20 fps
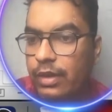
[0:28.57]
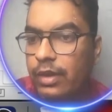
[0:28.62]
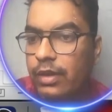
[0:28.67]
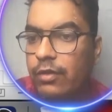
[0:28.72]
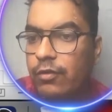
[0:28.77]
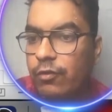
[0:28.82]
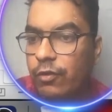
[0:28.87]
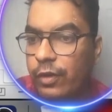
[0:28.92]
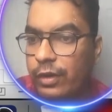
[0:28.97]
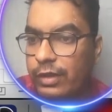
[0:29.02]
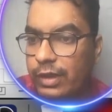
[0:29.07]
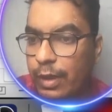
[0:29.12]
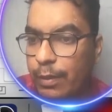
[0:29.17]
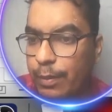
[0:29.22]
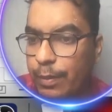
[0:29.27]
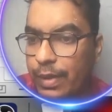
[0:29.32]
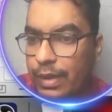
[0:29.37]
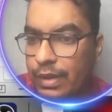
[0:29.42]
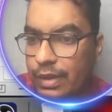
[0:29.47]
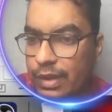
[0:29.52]
For
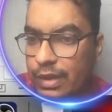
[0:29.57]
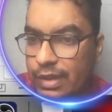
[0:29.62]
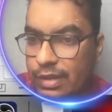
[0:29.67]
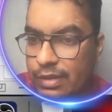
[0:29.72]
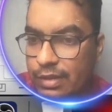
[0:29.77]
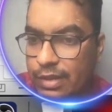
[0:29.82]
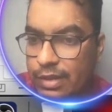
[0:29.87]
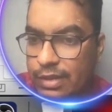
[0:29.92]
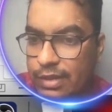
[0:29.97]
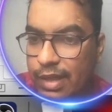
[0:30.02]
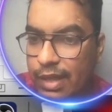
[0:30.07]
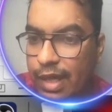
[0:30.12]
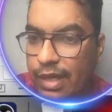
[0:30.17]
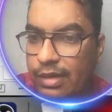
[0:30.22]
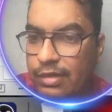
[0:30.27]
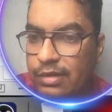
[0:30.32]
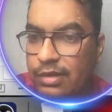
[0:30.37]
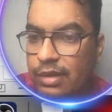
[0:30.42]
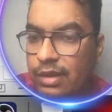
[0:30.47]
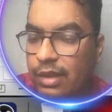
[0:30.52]
example, these three
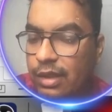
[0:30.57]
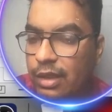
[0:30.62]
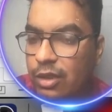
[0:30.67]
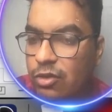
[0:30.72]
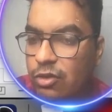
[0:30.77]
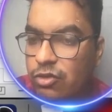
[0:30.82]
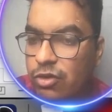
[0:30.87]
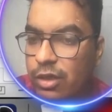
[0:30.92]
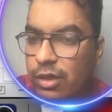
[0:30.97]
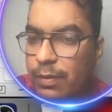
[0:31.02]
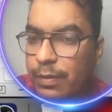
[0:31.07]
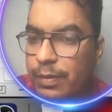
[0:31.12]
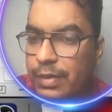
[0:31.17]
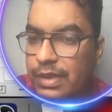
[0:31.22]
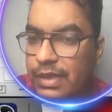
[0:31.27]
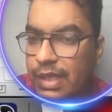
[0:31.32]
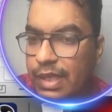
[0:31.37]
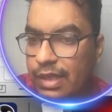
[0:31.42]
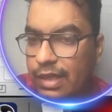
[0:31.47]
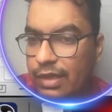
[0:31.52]
sides does not
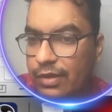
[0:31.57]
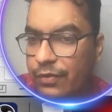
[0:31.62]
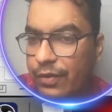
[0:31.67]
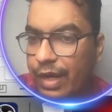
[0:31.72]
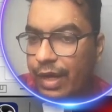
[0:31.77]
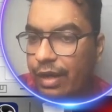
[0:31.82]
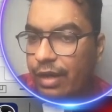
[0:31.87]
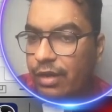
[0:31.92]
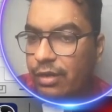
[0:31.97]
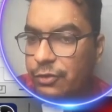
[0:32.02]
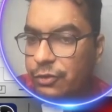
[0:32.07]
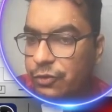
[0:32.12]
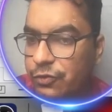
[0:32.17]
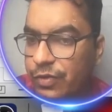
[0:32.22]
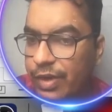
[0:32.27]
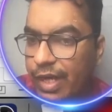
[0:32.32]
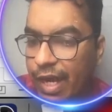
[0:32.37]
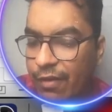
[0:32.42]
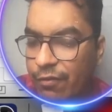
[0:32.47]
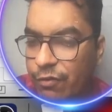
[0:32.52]
represent a triangle, so
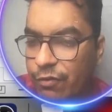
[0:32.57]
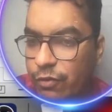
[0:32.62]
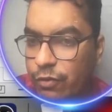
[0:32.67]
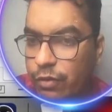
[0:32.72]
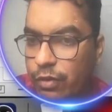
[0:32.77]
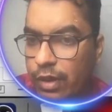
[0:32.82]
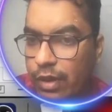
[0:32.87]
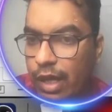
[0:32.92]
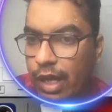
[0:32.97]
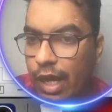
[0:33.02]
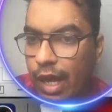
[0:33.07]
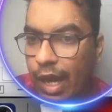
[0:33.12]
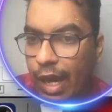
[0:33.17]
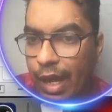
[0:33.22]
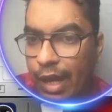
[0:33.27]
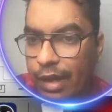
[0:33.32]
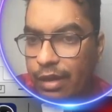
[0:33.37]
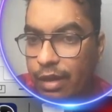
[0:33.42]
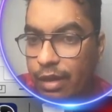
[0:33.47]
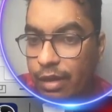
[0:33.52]
we have to
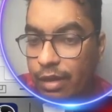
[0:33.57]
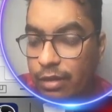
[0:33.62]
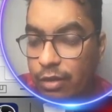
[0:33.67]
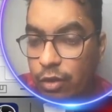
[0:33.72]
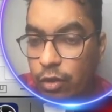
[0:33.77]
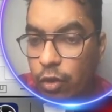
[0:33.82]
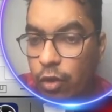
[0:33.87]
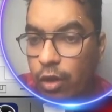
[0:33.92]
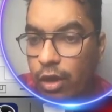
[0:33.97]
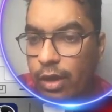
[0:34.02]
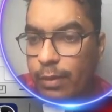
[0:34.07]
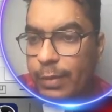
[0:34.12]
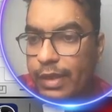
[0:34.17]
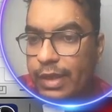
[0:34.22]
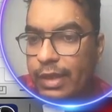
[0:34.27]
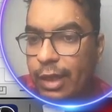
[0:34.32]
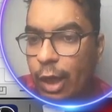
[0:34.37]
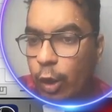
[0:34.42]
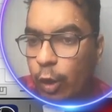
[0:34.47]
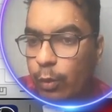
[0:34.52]
add another column in
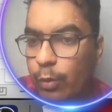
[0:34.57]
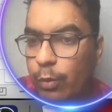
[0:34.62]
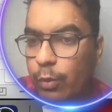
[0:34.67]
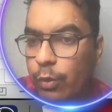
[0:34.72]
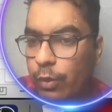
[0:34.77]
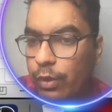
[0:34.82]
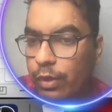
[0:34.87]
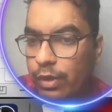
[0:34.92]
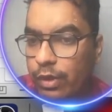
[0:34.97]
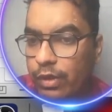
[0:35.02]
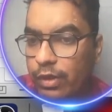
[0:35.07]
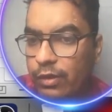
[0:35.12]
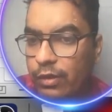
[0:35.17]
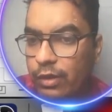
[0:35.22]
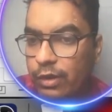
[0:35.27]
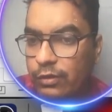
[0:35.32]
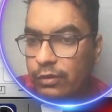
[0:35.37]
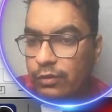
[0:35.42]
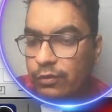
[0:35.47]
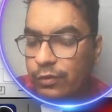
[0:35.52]
the output
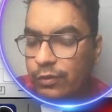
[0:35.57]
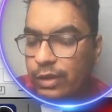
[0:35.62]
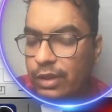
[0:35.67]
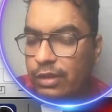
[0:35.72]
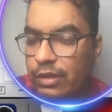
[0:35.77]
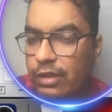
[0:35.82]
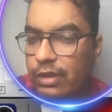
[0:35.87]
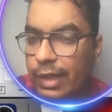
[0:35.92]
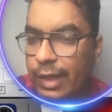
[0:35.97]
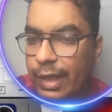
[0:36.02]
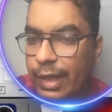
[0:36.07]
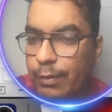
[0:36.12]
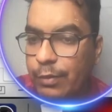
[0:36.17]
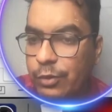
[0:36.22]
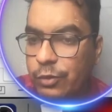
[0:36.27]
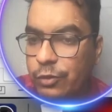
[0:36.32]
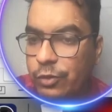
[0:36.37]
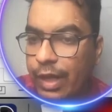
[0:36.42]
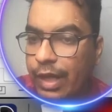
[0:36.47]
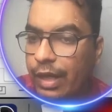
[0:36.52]
with the name
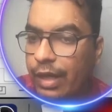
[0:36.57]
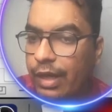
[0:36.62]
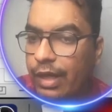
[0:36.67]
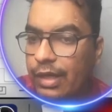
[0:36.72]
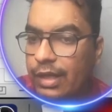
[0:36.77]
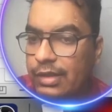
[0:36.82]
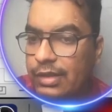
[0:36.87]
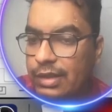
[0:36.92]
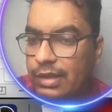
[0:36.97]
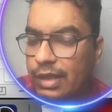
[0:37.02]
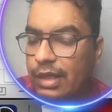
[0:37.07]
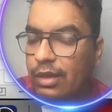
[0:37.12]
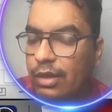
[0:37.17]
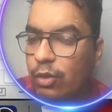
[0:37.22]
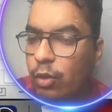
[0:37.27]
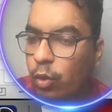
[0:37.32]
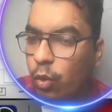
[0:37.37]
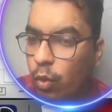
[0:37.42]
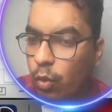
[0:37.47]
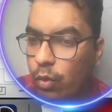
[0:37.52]
triangle and say
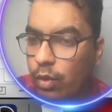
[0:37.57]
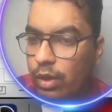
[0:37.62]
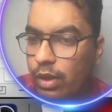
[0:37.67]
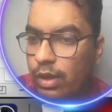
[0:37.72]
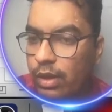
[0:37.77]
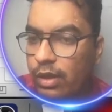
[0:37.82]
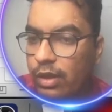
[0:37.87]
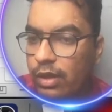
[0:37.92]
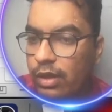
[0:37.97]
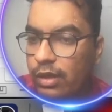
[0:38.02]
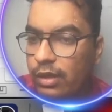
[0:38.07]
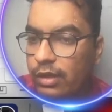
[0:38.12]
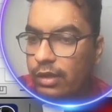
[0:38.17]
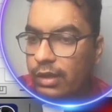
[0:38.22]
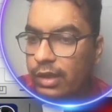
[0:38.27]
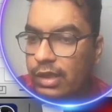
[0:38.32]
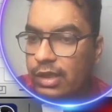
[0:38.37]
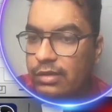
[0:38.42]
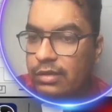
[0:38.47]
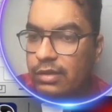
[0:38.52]
no,
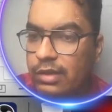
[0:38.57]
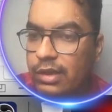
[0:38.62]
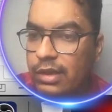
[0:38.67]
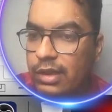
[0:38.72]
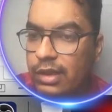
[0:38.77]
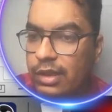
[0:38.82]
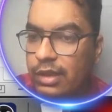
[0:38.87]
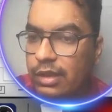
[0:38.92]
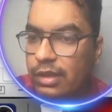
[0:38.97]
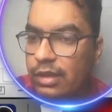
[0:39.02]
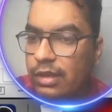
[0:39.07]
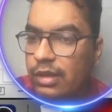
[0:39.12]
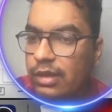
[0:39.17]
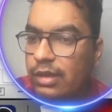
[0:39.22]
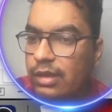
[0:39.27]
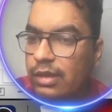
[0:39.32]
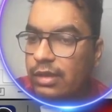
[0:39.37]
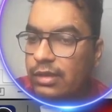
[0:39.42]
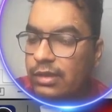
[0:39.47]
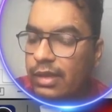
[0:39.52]
these three
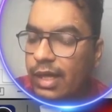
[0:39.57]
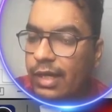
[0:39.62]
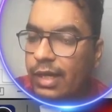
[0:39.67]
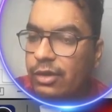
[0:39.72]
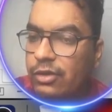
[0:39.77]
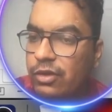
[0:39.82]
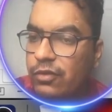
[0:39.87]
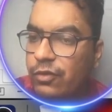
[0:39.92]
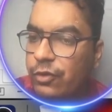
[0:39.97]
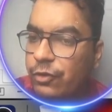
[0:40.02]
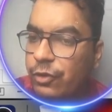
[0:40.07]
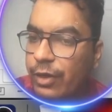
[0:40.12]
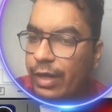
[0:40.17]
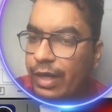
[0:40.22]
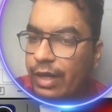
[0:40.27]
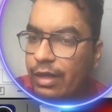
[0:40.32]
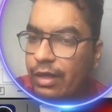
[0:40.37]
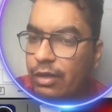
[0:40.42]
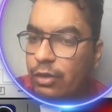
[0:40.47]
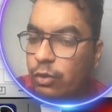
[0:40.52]
sides of a
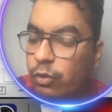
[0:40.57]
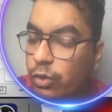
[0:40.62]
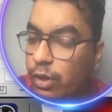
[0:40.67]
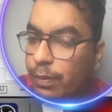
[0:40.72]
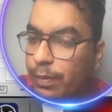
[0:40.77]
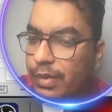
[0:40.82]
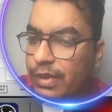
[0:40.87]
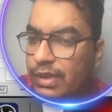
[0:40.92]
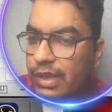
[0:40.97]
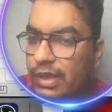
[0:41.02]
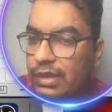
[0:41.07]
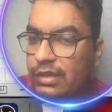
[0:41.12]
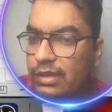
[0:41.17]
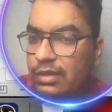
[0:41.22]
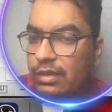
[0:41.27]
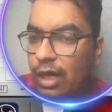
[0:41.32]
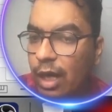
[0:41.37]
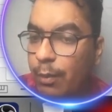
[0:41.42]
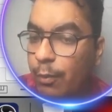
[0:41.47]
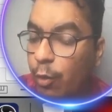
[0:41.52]
triangle do
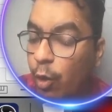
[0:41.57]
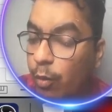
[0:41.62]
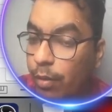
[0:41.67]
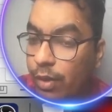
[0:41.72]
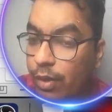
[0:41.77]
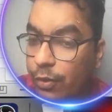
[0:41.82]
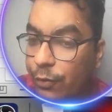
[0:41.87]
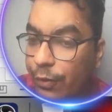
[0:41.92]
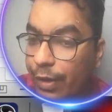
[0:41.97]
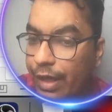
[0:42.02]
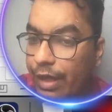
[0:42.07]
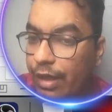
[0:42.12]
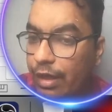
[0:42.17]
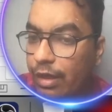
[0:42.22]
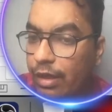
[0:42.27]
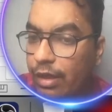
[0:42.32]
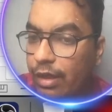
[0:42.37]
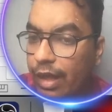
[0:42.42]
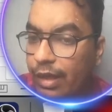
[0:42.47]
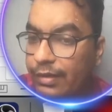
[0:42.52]
represents a proper
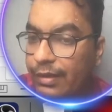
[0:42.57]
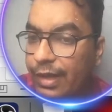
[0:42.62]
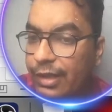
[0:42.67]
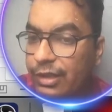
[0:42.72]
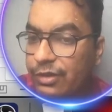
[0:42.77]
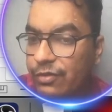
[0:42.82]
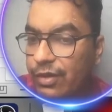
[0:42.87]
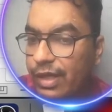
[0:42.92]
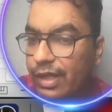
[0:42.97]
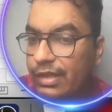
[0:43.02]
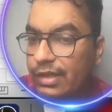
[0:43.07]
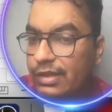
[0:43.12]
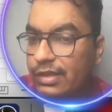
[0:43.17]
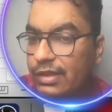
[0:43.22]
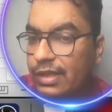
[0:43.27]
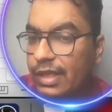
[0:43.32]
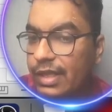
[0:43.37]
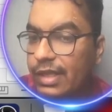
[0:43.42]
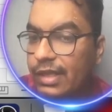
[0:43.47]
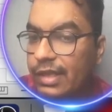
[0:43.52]
triangle, and that's why it's
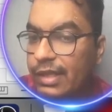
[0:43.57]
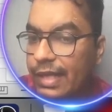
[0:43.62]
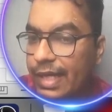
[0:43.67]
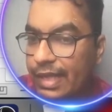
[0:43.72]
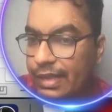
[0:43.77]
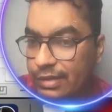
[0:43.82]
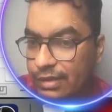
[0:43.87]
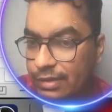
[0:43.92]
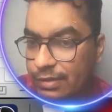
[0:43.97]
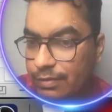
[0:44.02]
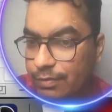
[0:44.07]
saying yes.